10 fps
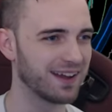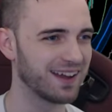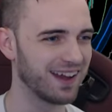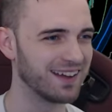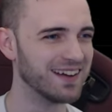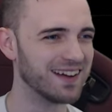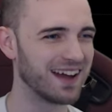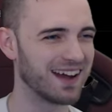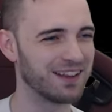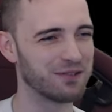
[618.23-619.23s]
Uh,
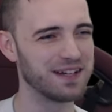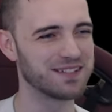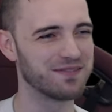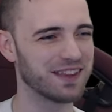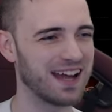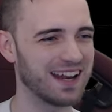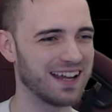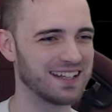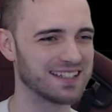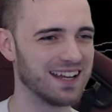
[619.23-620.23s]
and the reason for that
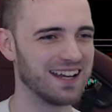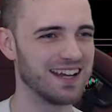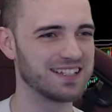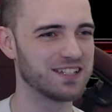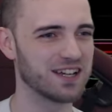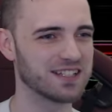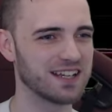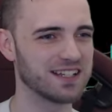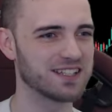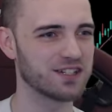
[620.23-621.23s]
is it's
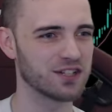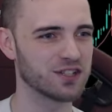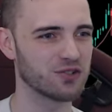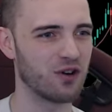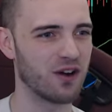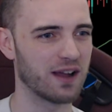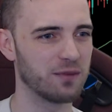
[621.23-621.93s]
just it's just strong,